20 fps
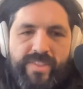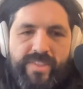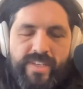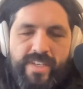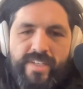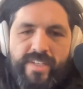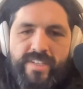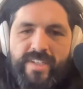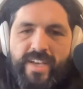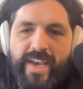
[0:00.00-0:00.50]

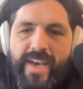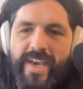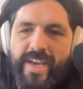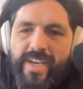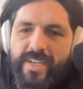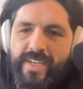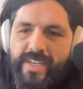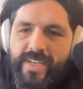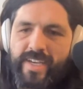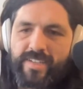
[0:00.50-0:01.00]
the
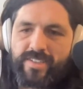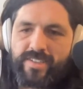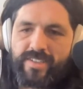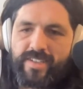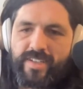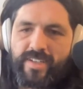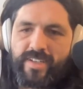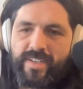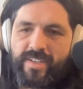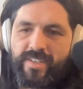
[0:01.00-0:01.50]
attack
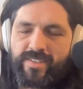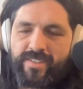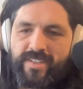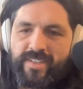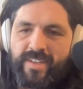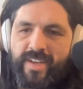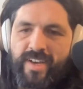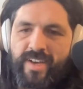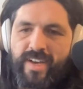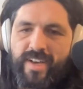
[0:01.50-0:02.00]
against it is
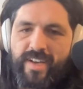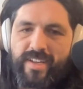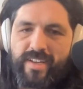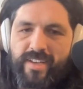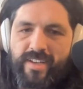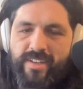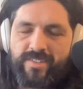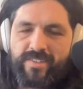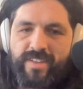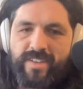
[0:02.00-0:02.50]
not
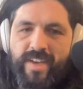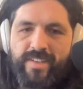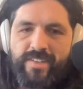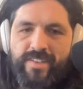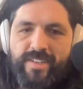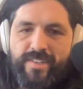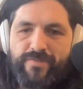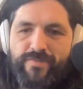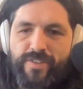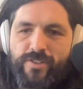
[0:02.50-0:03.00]
a
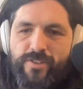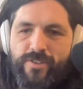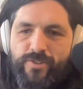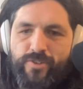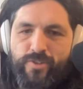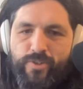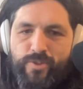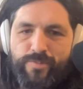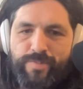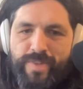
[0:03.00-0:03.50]
scientific or
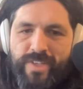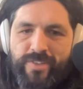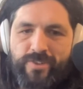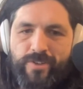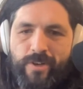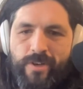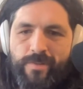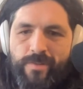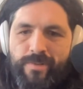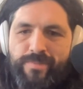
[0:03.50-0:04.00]
truth-based
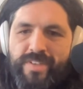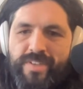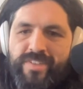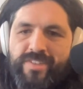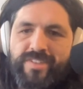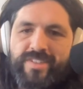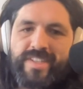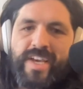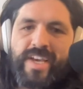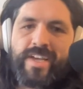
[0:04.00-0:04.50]
argument, but a
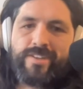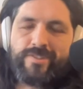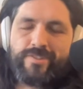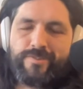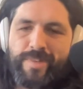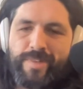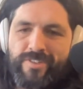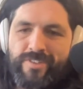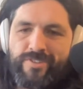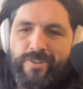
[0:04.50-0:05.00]

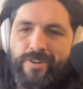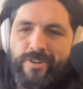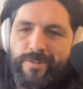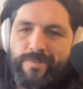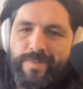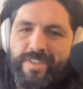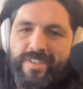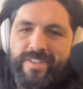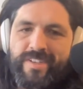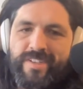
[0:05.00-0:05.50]
status-based
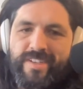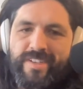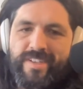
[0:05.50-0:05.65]
argument.